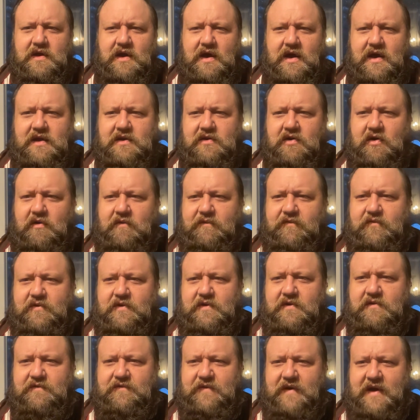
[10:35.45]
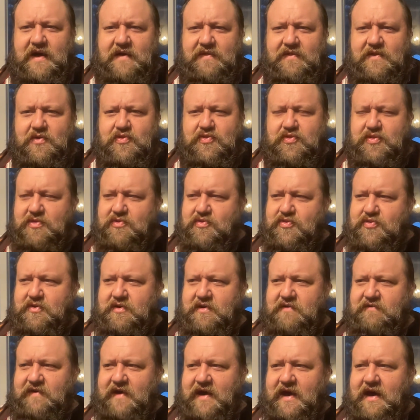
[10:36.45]
And hopefully you find this
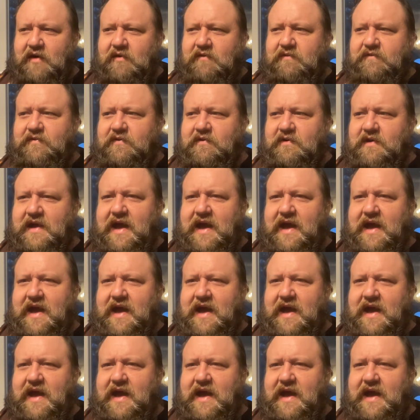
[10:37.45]
sort of a helpful